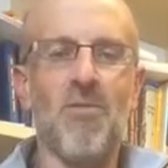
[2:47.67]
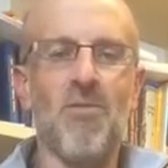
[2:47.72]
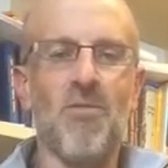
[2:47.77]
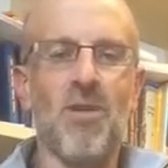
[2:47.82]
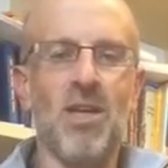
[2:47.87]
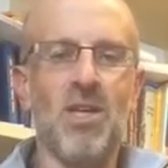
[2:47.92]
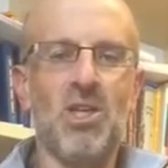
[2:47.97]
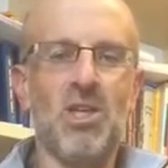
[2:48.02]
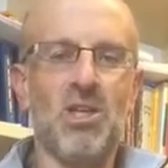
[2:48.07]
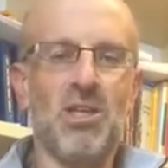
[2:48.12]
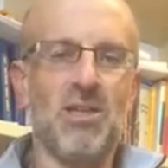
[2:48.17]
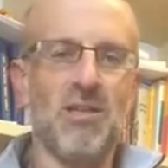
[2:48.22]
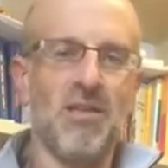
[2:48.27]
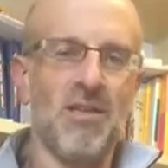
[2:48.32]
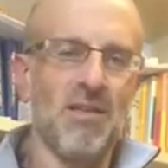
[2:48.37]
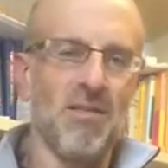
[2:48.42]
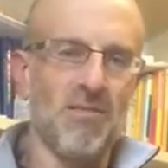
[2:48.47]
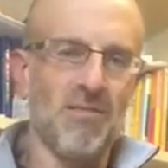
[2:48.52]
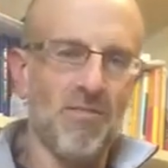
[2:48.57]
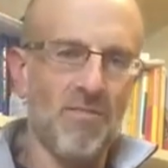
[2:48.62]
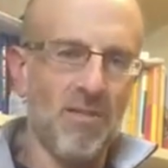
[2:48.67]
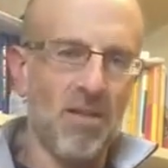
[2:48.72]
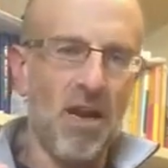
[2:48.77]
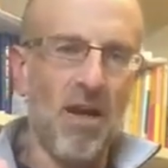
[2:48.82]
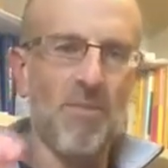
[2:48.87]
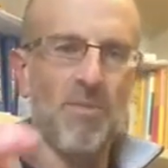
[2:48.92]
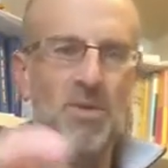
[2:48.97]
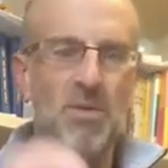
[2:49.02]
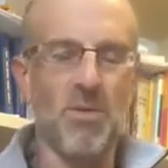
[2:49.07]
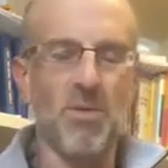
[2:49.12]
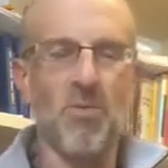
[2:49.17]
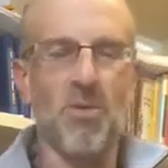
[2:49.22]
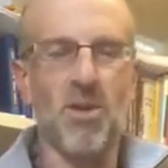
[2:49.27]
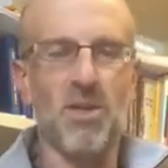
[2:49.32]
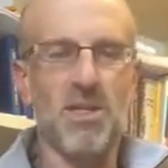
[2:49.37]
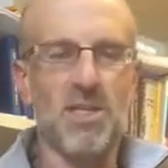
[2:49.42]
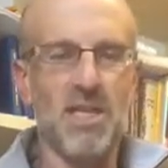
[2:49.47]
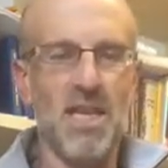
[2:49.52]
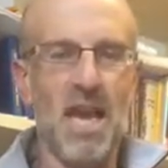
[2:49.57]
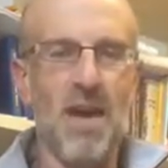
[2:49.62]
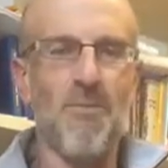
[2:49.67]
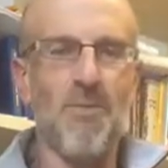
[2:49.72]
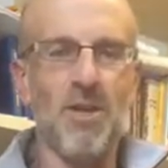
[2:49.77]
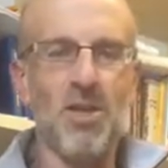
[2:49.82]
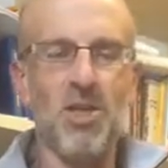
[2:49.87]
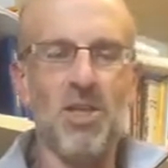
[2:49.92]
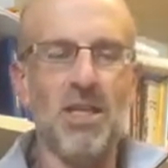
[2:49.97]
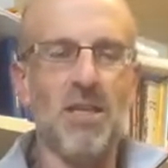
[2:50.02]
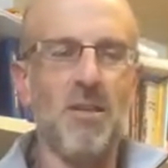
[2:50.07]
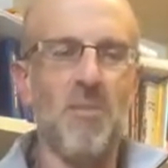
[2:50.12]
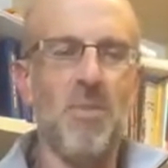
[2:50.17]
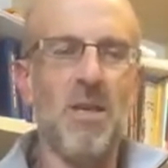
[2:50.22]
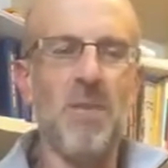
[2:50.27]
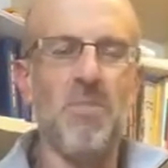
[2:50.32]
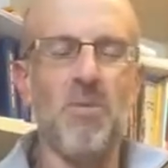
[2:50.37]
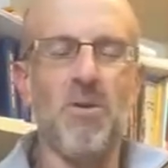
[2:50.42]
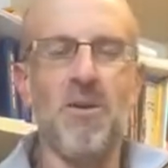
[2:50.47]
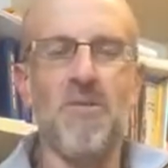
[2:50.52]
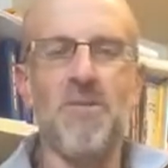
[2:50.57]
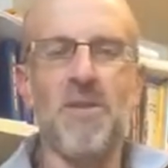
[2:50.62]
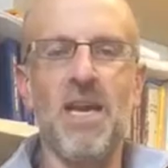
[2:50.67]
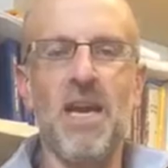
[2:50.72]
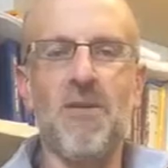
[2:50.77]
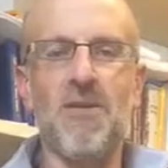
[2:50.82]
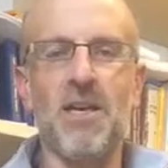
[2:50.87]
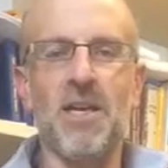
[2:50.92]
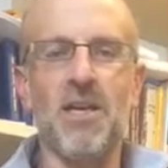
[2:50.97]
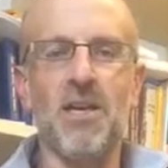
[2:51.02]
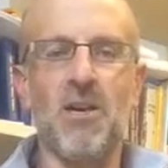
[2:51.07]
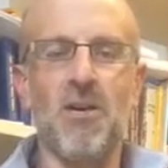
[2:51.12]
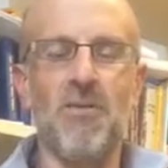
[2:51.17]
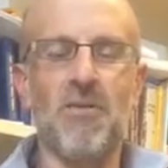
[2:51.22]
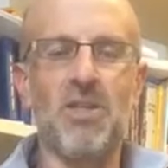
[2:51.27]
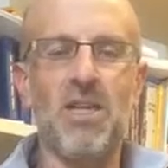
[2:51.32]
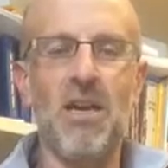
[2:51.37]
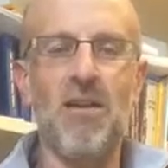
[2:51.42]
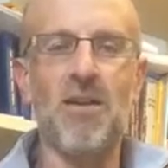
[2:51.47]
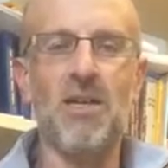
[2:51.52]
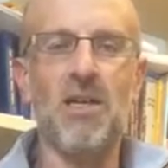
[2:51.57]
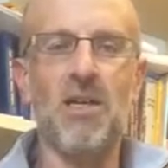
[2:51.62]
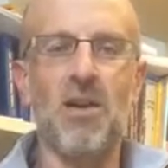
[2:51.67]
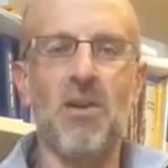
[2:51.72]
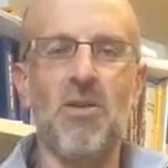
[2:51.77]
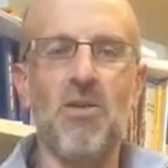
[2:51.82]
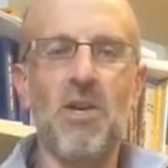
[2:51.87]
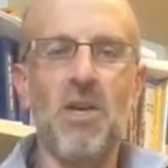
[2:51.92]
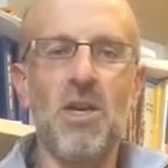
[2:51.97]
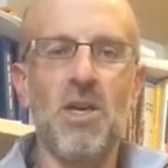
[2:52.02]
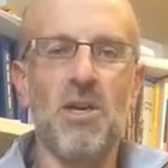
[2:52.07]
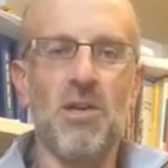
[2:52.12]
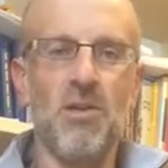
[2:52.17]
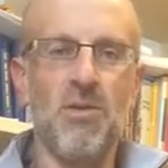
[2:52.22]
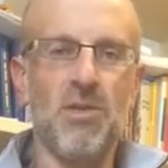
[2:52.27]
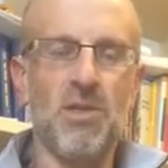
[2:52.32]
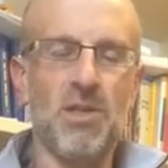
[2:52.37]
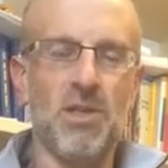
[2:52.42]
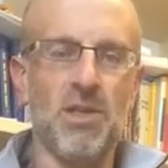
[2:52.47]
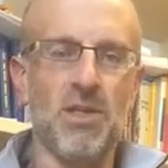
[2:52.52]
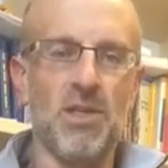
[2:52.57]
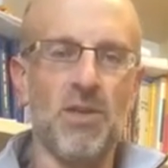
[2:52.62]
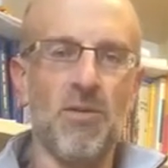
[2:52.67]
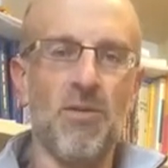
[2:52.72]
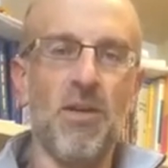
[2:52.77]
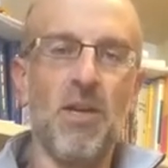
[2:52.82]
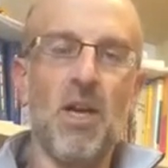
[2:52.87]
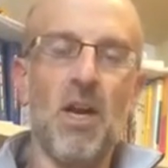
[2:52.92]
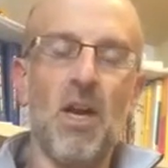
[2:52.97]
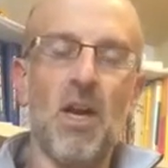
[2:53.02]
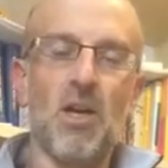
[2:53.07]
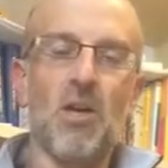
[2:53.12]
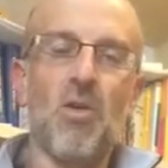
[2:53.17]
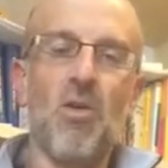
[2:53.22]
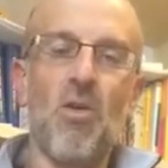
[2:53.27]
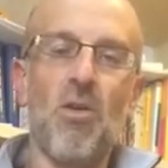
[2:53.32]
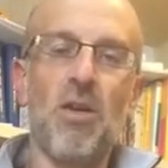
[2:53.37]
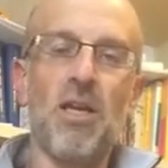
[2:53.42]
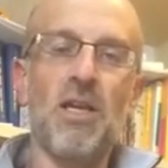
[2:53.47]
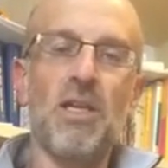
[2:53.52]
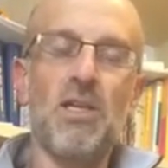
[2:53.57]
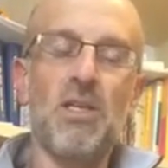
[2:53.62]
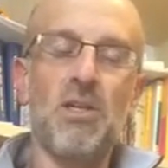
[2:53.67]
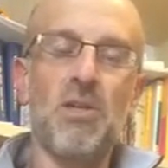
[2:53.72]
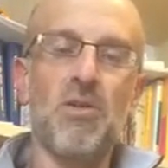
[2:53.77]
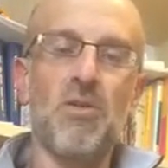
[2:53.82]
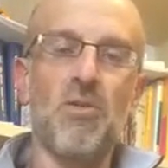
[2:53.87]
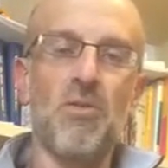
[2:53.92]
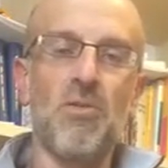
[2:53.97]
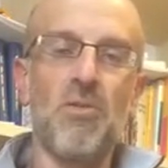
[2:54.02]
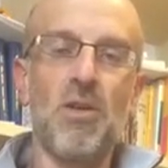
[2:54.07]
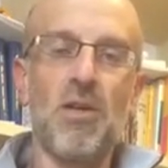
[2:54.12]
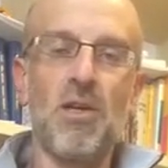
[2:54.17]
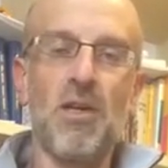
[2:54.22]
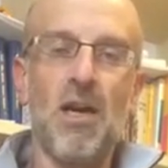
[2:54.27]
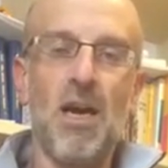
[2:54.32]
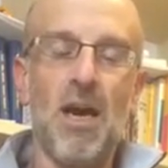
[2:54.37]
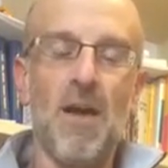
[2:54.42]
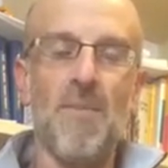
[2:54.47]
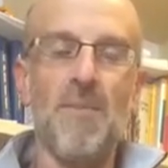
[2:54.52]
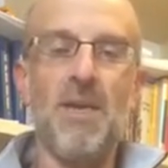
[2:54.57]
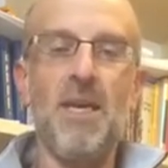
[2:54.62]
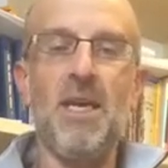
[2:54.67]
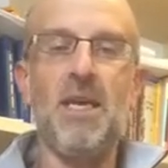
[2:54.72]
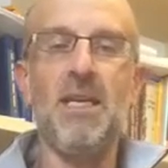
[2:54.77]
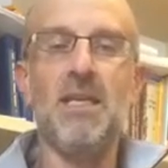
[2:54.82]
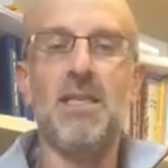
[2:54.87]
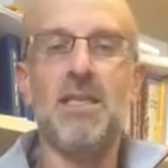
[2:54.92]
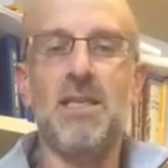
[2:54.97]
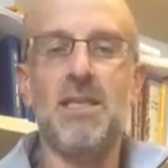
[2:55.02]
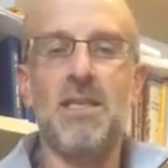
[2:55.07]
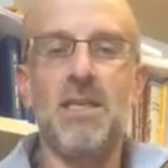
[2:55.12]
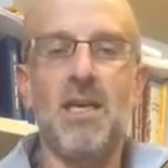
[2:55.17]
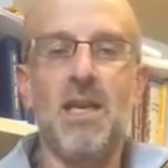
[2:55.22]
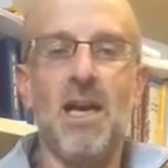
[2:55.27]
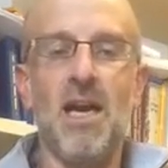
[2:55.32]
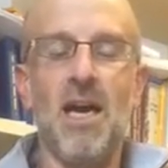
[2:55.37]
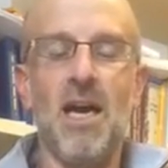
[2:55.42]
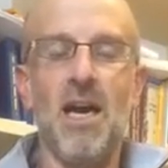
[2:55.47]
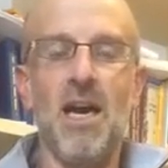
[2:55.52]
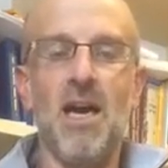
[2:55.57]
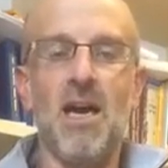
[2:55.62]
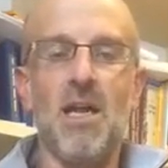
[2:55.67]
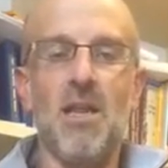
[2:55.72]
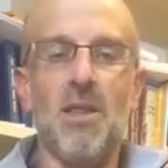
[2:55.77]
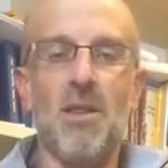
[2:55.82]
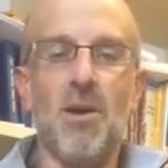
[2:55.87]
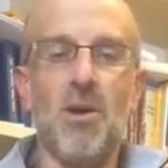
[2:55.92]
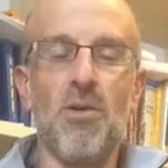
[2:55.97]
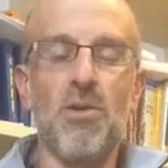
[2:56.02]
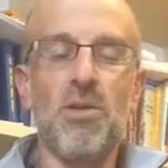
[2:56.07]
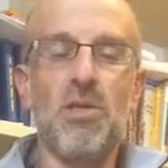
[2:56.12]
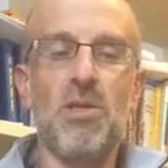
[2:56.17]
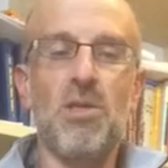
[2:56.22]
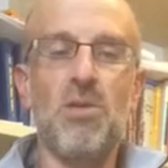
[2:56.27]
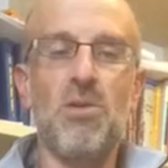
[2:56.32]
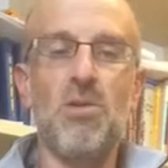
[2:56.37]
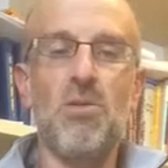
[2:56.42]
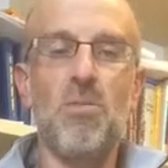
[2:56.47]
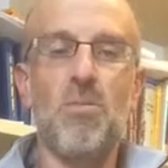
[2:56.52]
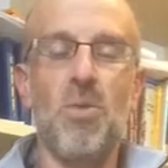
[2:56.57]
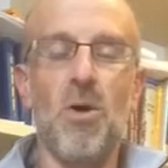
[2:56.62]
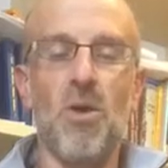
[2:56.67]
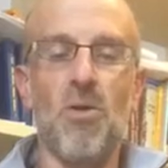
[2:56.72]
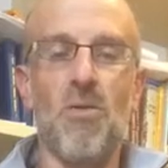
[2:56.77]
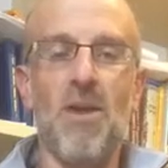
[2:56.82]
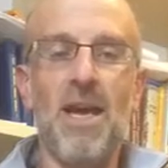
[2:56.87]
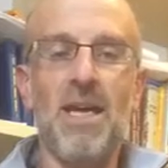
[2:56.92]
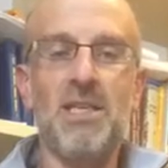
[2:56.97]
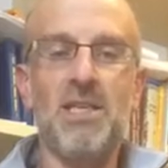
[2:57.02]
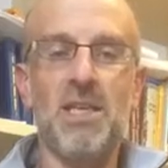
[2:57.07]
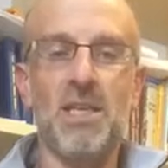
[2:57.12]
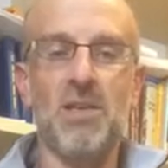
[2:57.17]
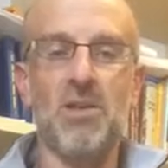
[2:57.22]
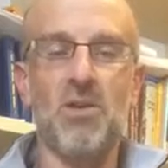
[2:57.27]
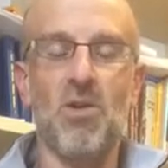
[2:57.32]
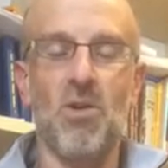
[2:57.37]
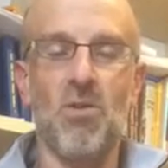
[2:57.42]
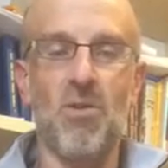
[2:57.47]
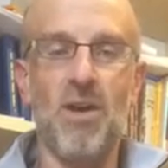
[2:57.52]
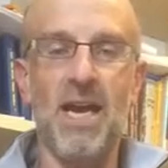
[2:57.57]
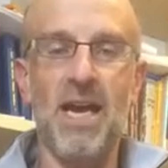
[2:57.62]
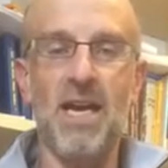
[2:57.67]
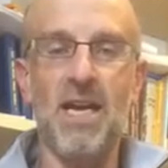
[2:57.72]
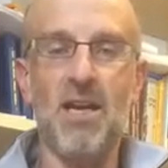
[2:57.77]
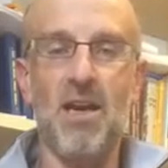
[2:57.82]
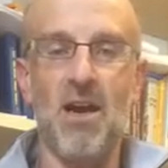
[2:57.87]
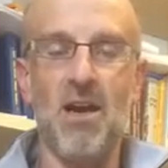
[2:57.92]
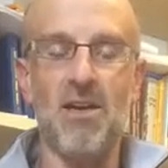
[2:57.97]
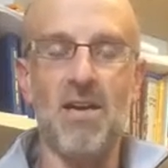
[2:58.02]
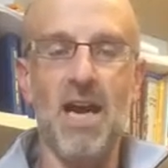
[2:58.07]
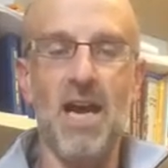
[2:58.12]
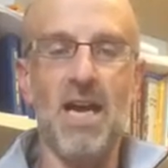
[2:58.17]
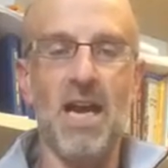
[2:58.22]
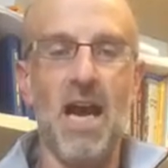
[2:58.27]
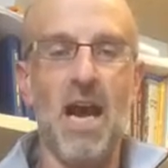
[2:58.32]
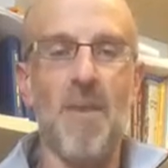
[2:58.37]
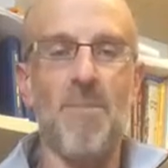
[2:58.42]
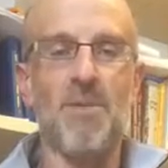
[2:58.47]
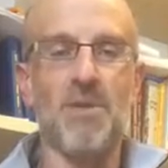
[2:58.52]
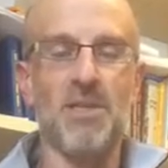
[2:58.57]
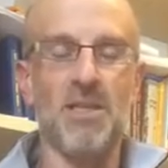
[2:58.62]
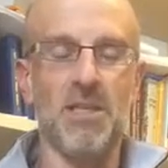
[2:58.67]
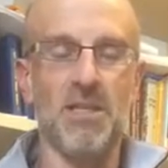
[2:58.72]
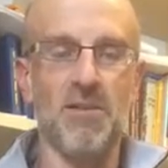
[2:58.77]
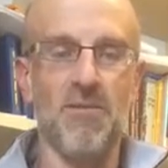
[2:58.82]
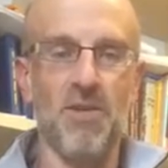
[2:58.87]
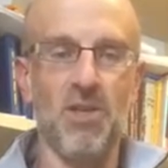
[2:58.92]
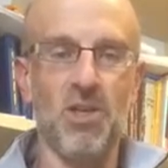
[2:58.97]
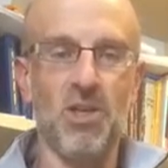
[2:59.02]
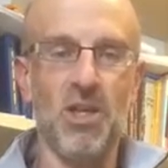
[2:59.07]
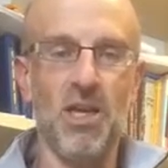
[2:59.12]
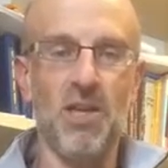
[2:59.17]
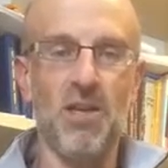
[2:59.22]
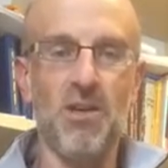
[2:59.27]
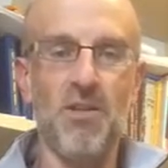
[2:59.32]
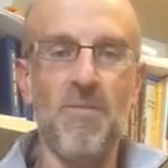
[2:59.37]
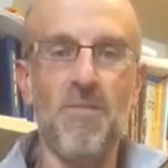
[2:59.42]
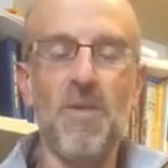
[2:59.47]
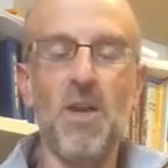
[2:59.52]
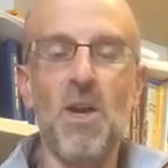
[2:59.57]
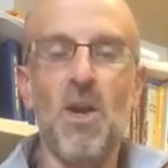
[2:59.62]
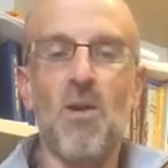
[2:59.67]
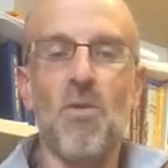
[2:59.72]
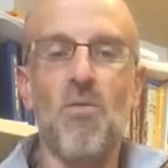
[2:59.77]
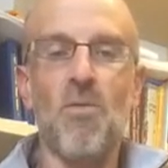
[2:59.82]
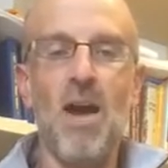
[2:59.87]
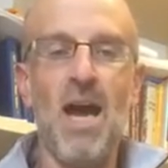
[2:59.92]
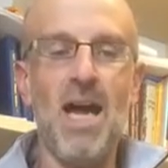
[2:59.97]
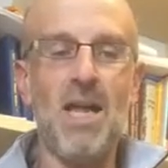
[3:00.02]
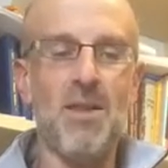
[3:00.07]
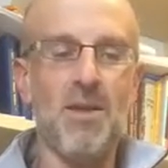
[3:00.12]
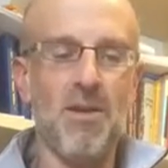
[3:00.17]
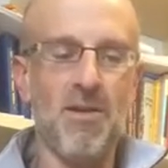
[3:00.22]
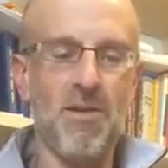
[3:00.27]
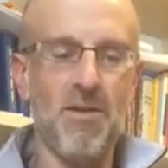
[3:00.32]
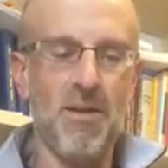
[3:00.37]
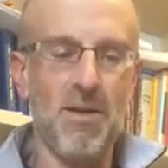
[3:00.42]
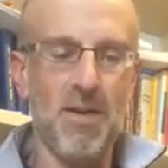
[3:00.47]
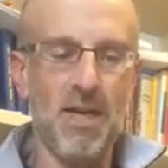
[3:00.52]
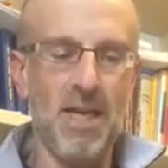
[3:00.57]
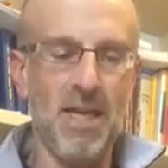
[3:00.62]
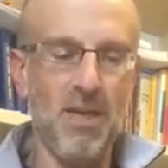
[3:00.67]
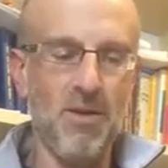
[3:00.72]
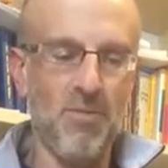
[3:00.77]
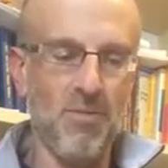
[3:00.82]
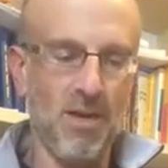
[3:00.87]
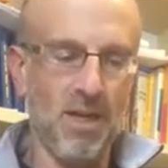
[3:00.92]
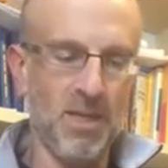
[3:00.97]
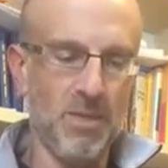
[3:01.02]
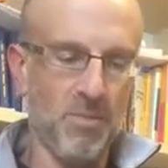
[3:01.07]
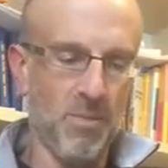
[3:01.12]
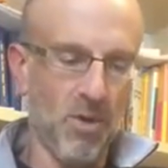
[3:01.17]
which comes from the word sandwich, that the people of Jericho, used to do. According to Amit, those two, pores and korech, are not opposites of each other. Rather, he reads